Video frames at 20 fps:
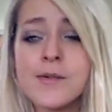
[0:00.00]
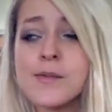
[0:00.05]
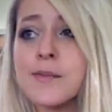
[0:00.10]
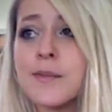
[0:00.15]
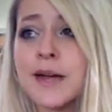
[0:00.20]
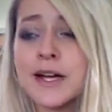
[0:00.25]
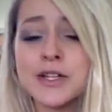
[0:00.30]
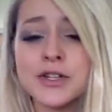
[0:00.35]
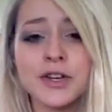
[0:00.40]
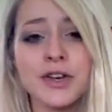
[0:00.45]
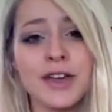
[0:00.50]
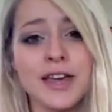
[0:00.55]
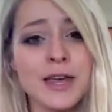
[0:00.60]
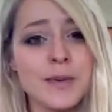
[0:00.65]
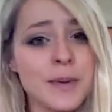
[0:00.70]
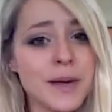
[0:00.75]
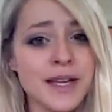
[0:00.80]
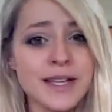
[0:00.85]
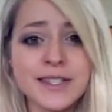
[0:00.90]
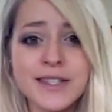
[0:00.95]
Make sure you're
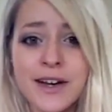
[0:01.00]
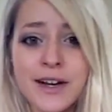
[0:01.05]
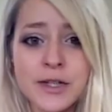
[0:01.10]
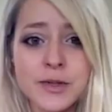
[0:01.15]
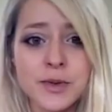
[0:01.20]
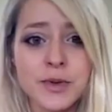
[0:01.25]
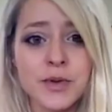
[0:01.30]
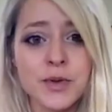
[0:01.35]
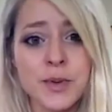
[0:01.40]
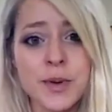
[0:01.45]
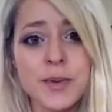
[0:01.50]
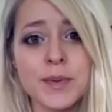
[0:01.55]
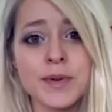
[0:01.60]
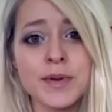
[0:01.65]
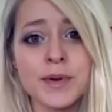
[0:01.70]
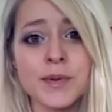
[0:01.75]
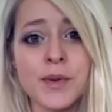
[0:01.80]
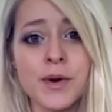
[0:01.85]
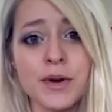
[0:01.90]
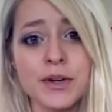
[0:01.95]
keeping in touch with all the people
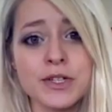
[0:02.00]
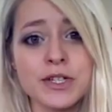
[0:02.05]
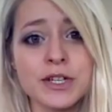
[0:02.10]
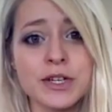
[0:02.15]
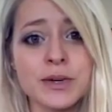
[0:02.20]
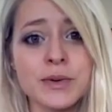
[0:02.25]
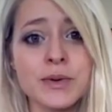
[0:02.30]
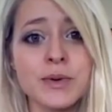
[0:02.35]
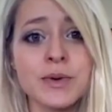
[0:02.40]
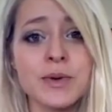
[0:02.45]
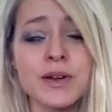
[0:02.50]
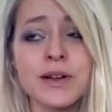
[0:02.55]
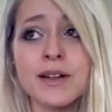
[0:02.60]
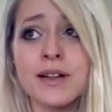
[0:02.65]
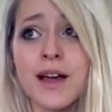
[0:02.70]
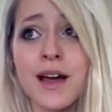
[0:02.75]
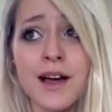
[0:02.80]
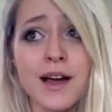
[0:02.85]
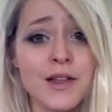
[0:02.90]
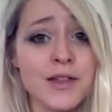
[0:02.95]
that watch you, all
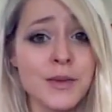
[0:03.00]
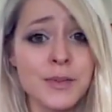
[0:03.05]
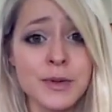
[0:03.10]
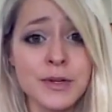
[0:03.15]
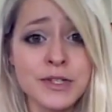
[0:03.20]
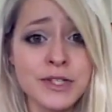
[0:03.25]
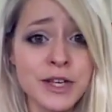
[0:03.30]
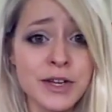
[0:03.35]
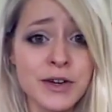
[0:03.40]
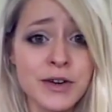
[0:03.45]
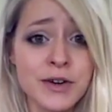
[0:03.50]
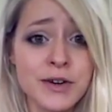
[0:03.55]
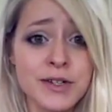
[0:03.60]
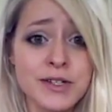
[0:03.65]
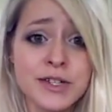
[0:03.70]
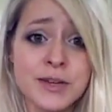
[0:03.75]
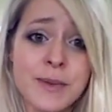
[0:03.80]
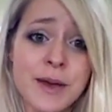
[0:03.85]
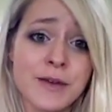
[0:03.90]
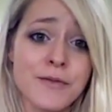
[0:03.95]
other beauty
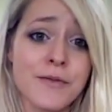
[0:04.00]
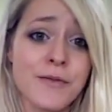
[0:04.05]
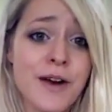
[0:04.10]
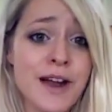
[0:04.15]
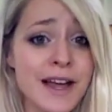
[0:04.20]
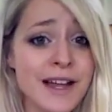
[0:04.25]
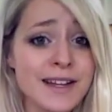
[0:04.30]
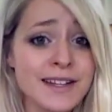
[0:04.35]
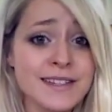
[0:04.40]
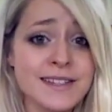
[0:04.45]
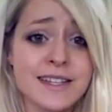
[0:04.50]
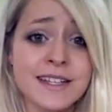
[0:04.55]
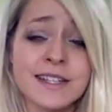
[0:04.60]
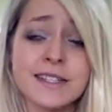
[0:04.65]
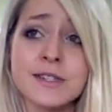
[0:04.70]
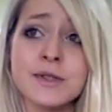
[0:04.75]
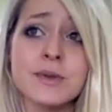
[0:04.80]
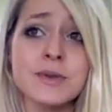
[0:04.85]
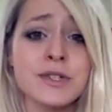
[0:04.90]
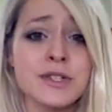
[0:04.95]
gurus, you make friends, and
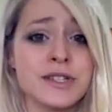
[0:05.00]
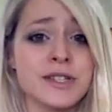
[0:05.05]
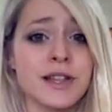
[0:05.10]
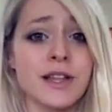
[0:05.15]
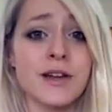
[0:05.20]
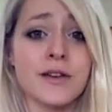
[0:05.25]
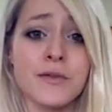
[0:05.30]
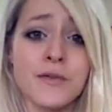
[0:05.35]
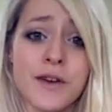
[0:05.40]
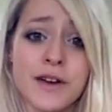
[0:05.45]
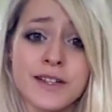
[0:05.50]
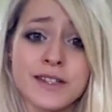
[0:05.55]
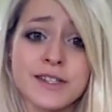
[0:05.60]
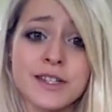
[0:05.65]
it's all just a load of fun.